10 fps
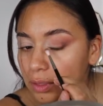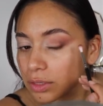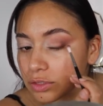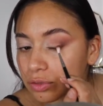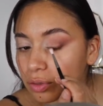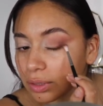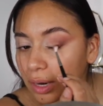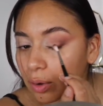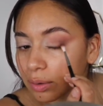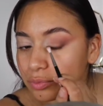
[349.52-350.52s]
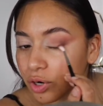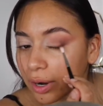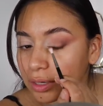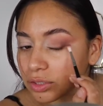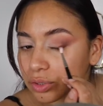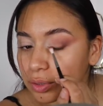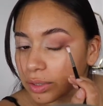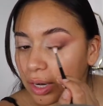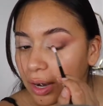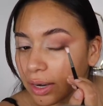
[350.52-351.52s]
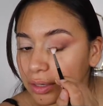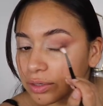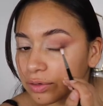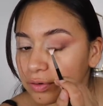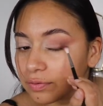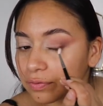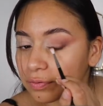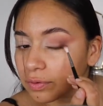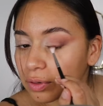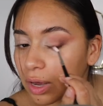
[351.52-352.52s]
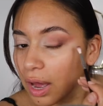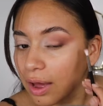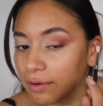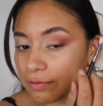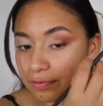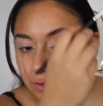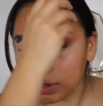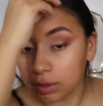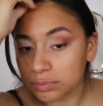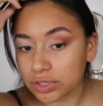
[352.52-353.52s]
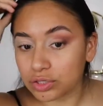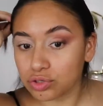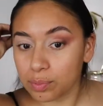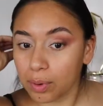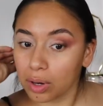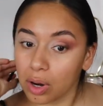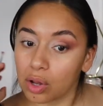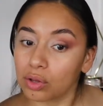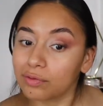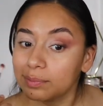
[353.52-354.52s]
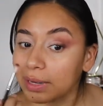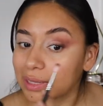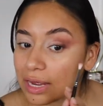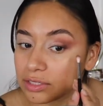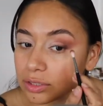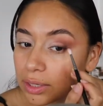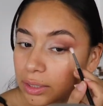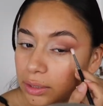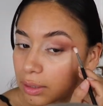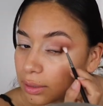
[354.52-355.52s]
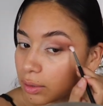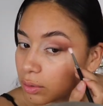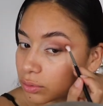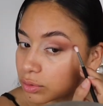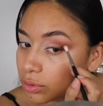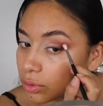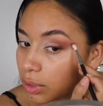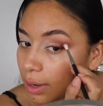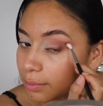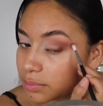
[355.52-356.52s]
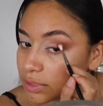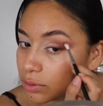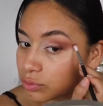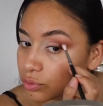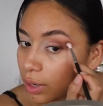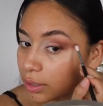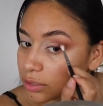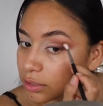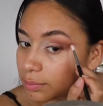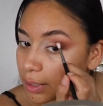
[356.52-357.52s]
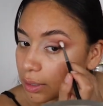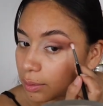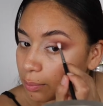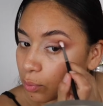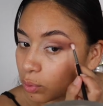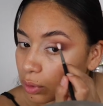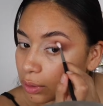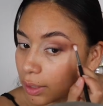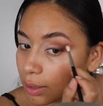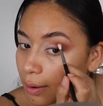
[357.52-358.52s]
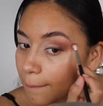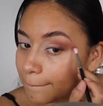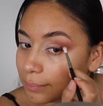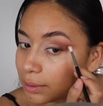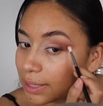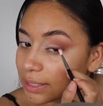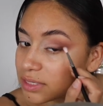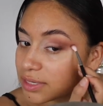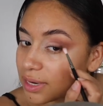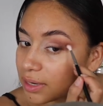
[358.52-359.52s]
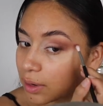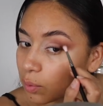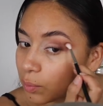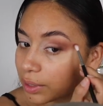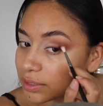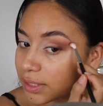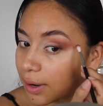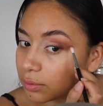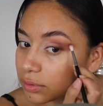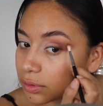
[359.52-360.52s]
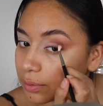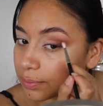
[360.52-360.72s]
so now I'm trying to kind of have Central Park all over my lash line, and also I'm still trying to make it more like blended and winked out.